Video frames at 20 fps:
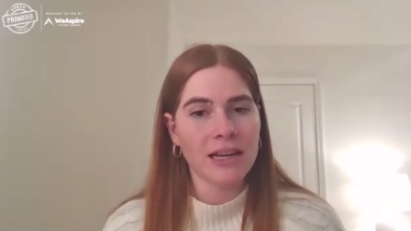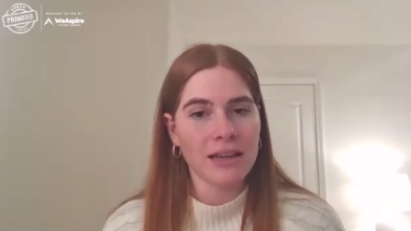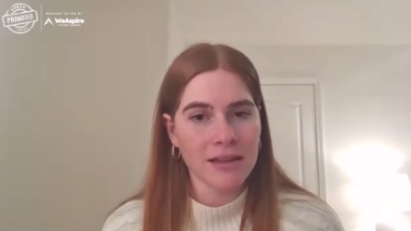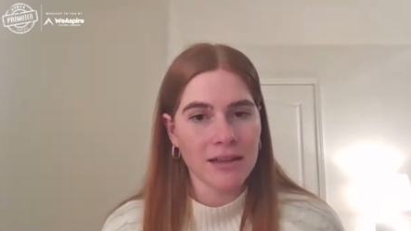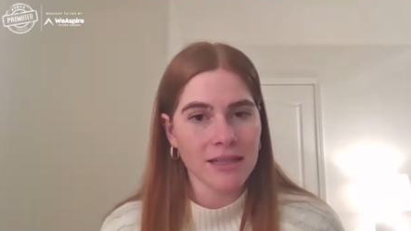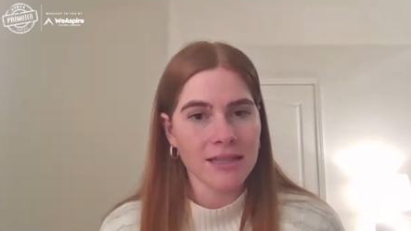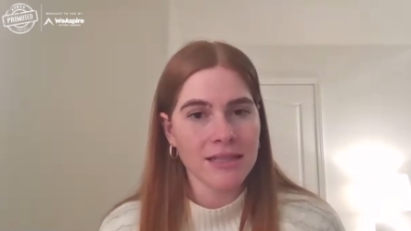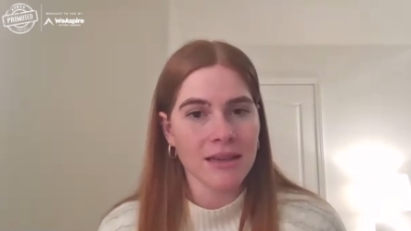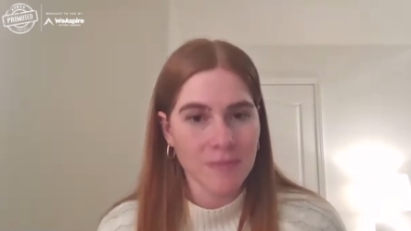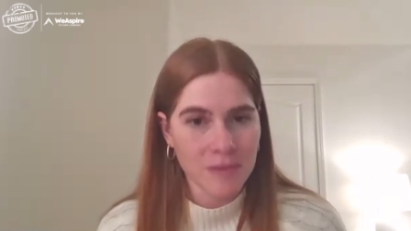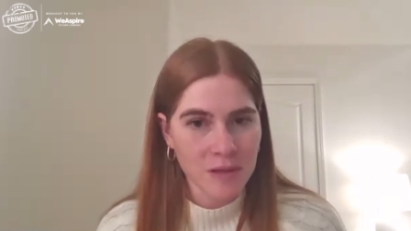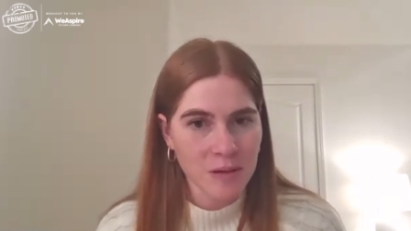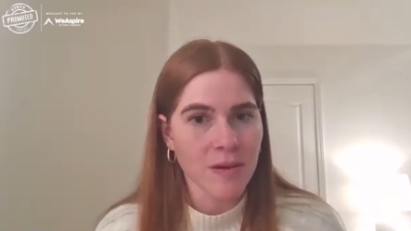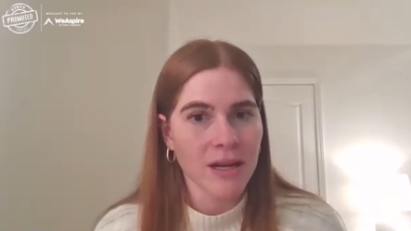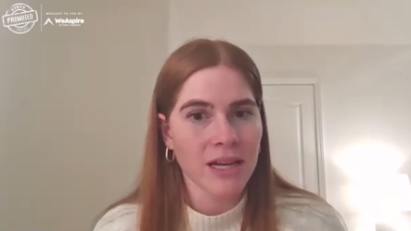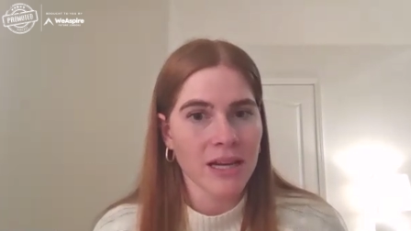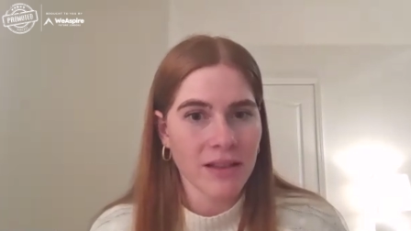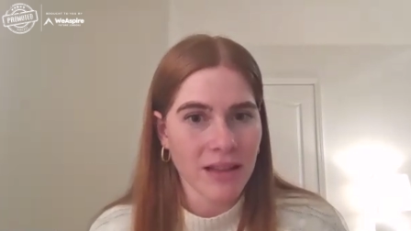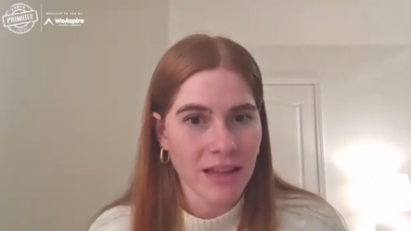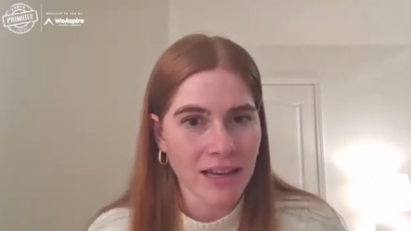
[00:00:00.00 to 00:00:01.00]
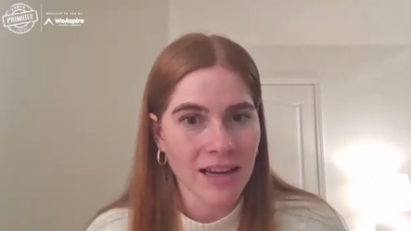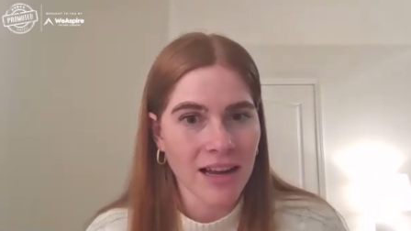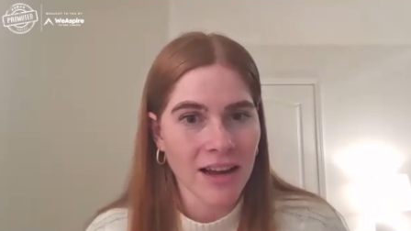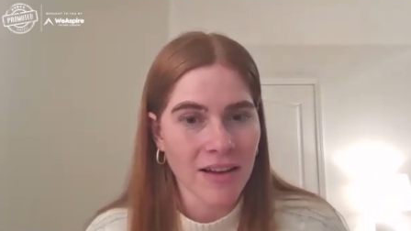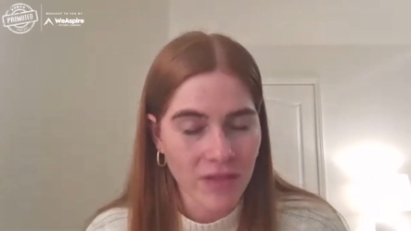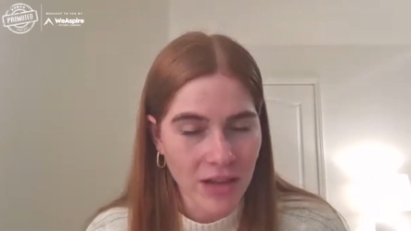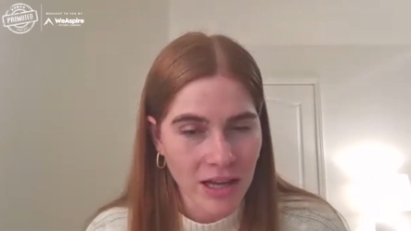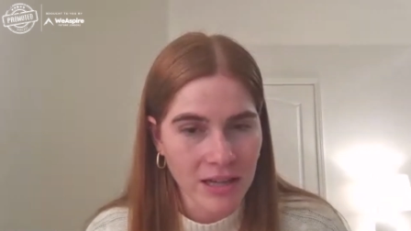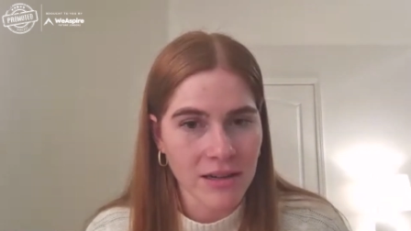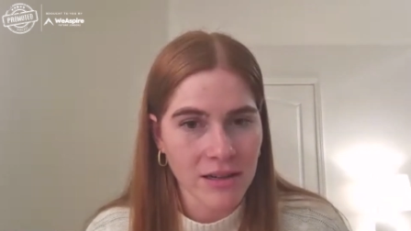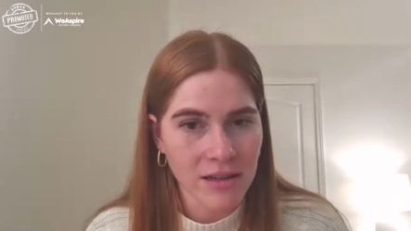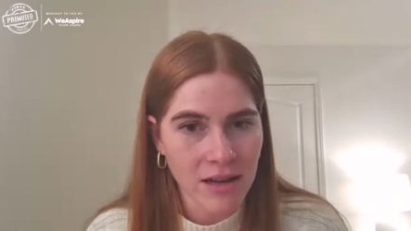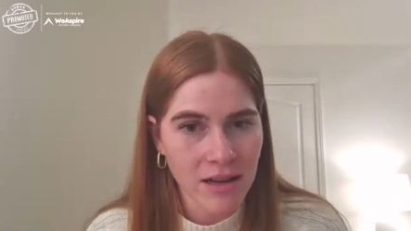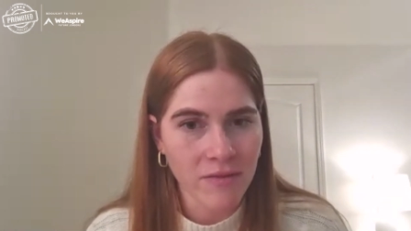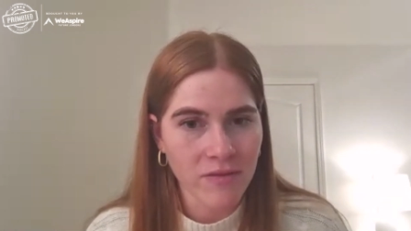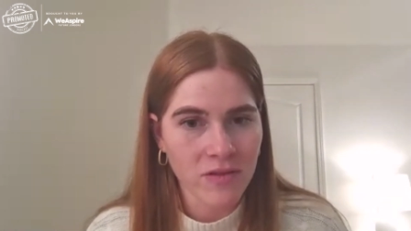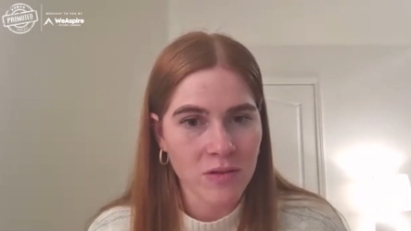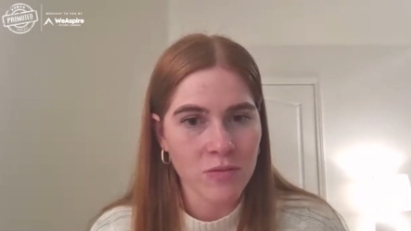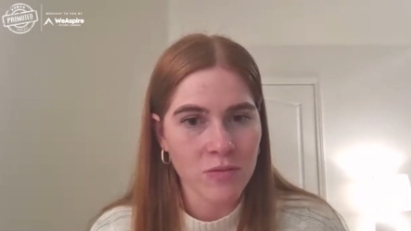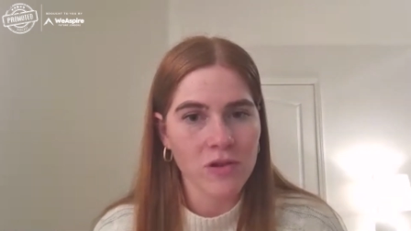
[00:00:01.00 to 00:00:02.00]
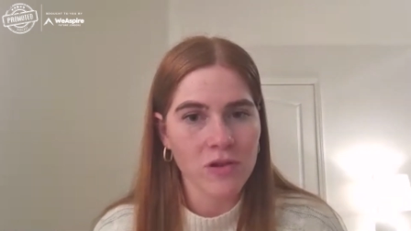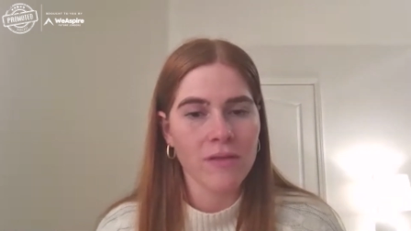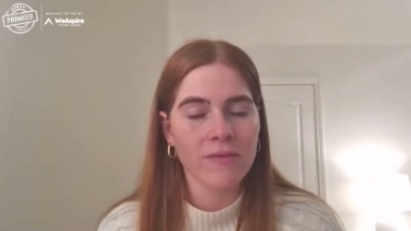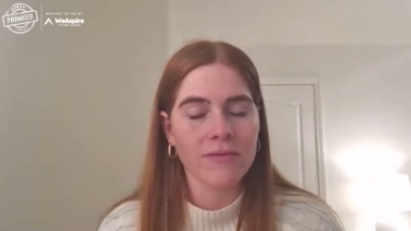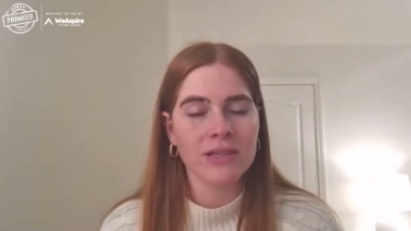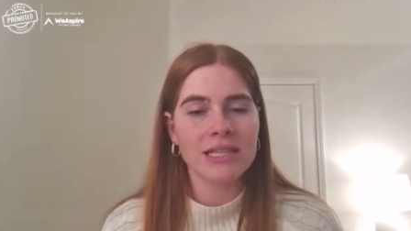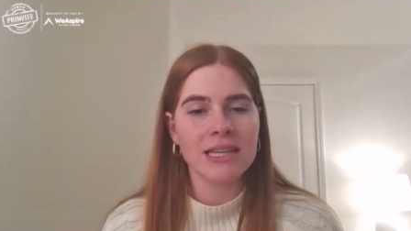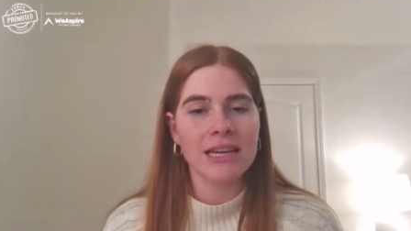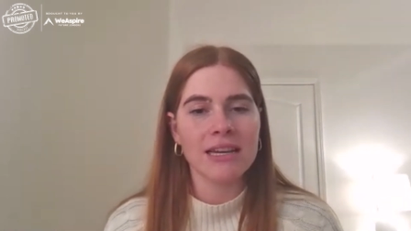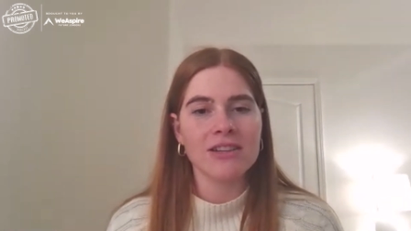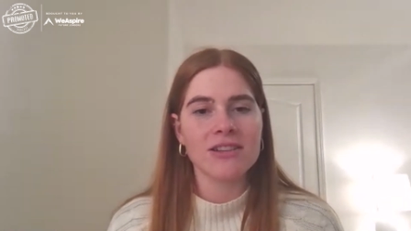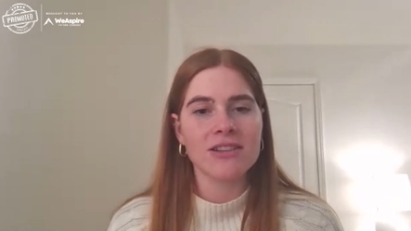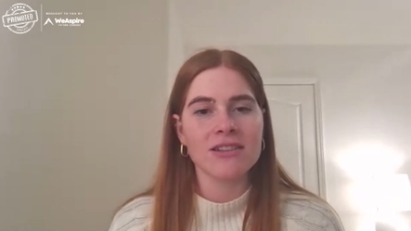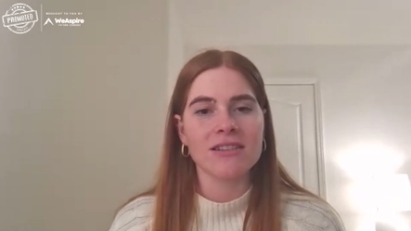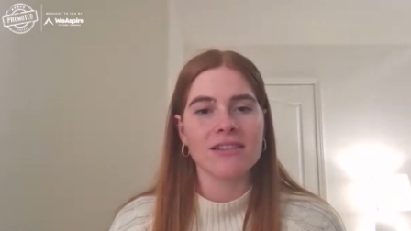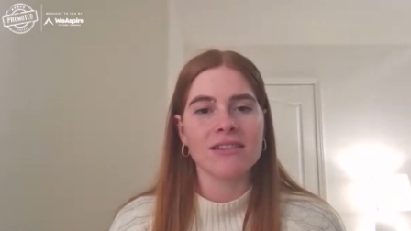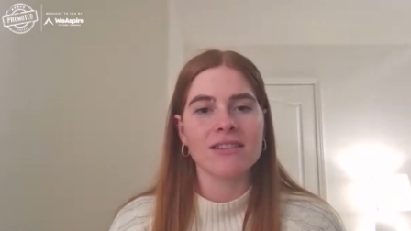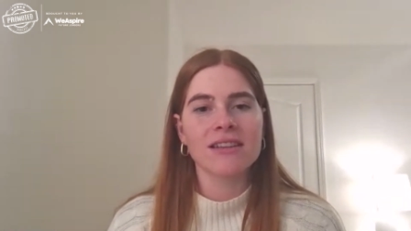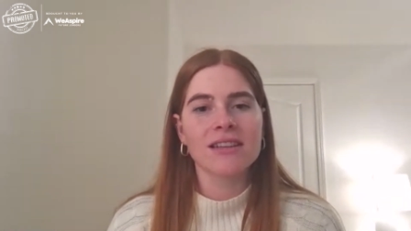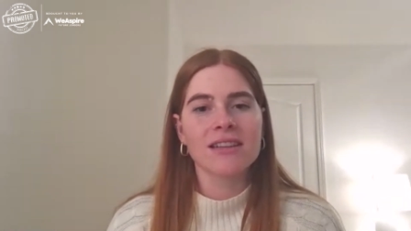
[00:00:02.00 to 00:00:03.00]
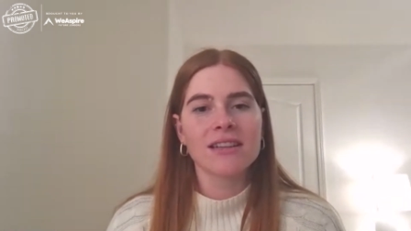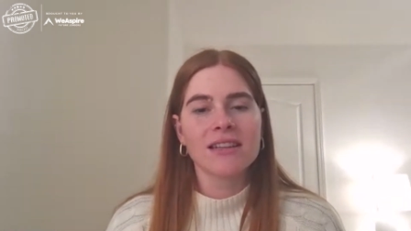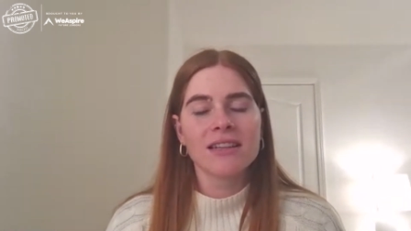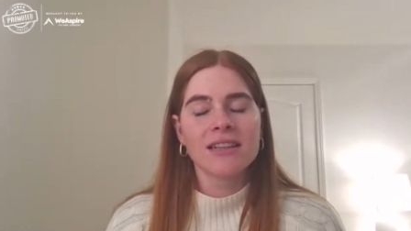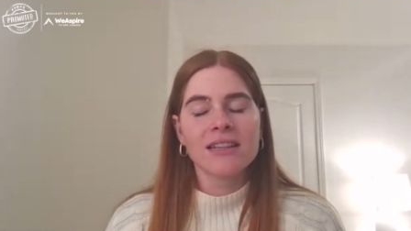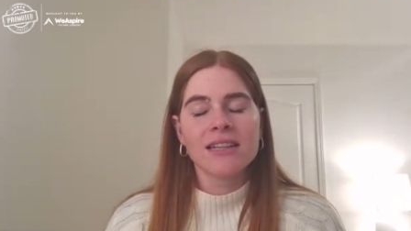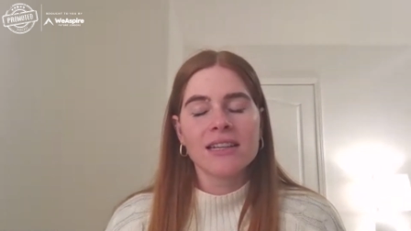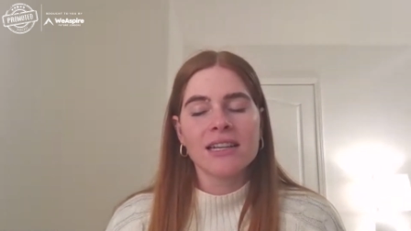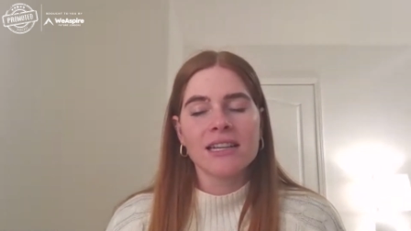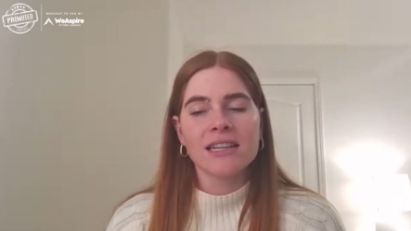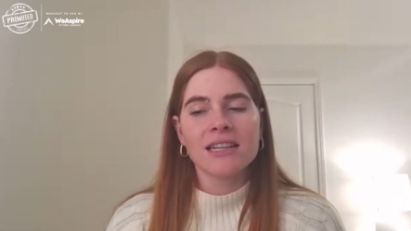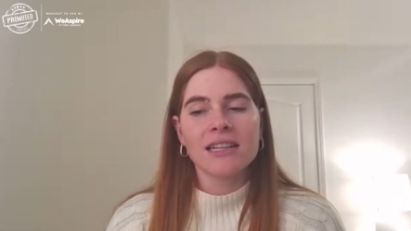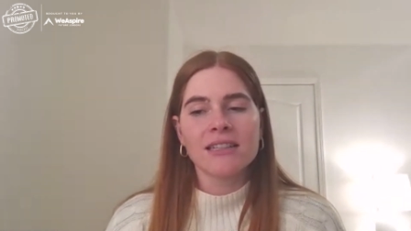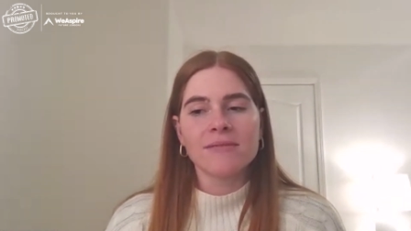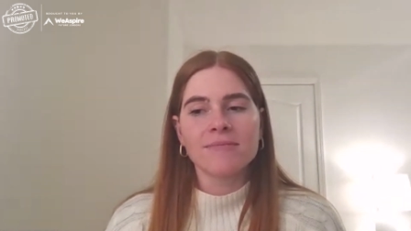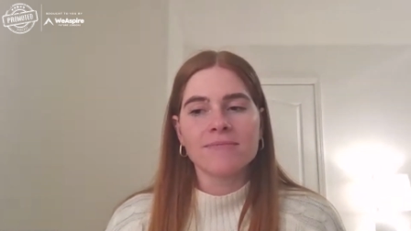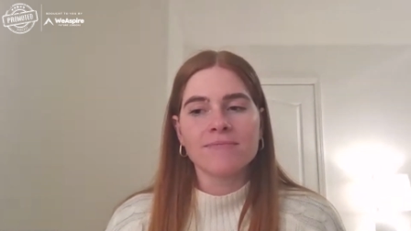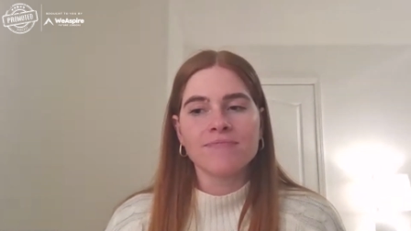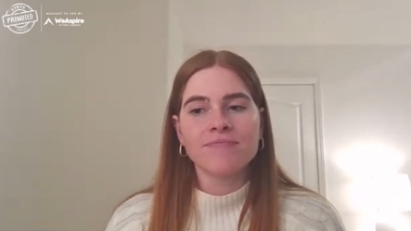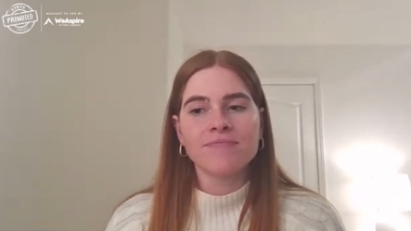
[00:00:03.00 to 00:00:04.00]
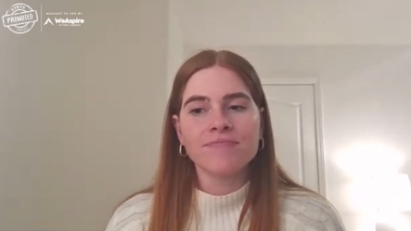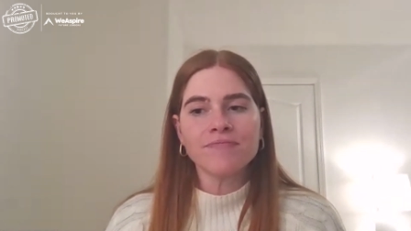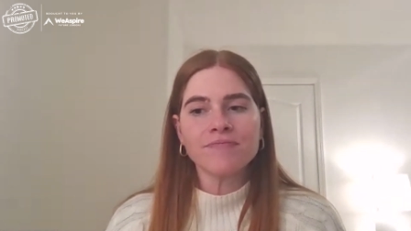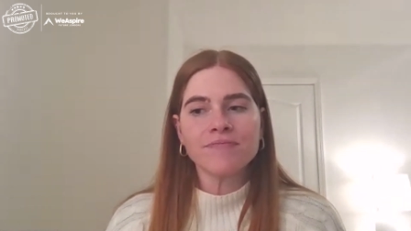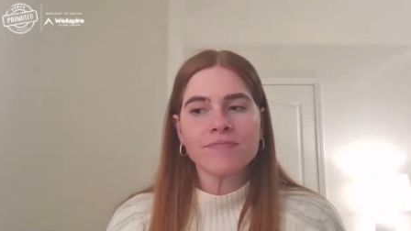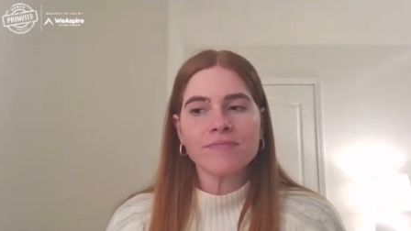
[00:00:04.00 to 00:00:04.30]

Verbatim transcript: it's up to me to then have that uncomfortable conversation. Um,